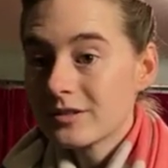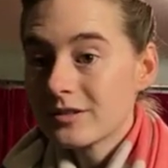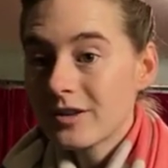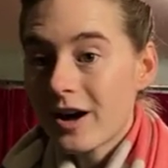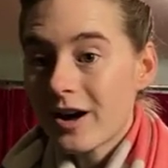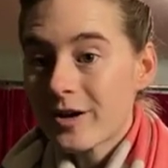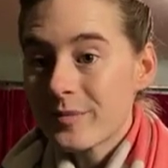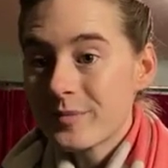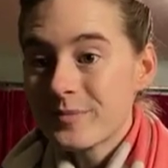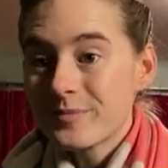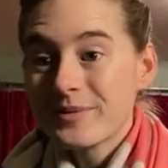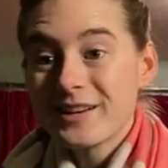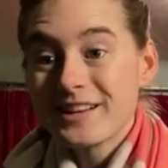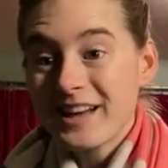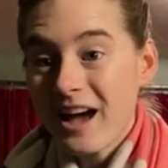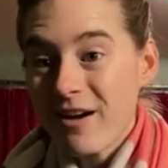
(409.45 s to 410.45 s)

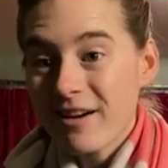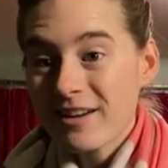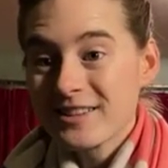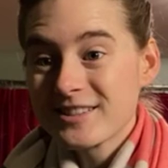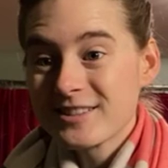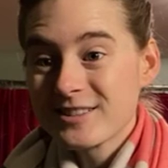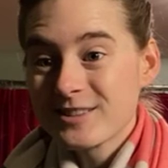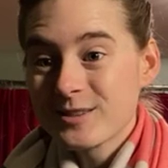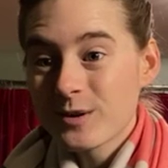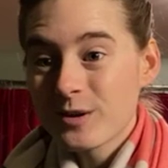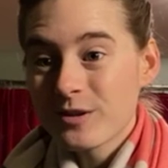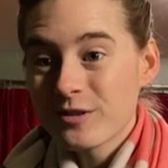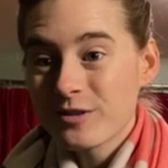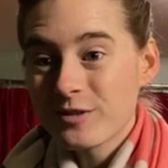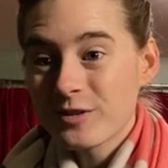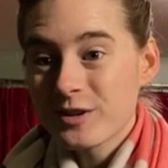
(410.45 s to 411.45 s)
But now I sort of
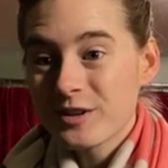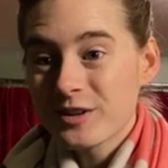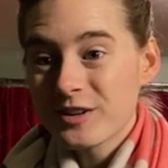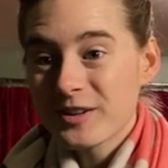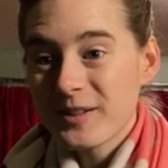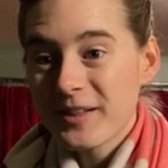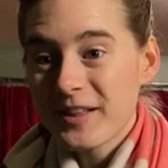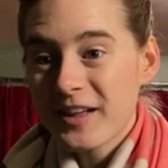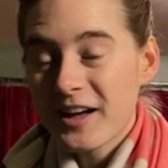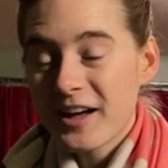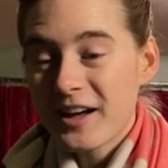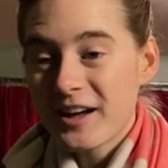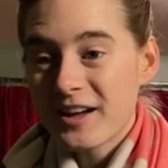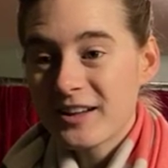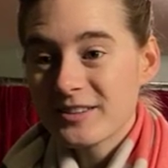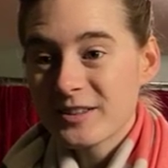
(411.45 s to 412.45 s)
feel
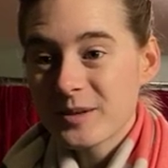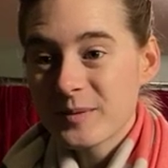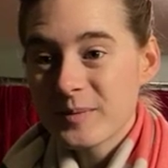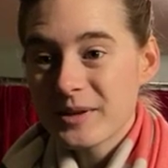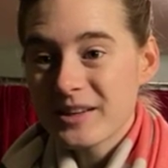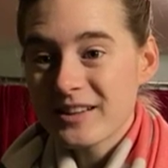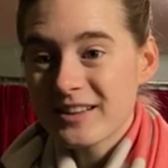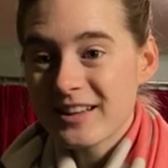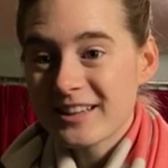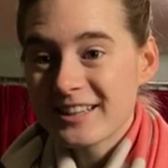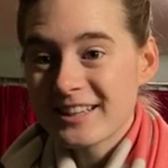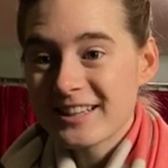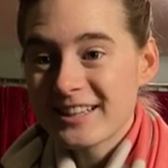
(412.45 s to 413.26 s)
a little bit like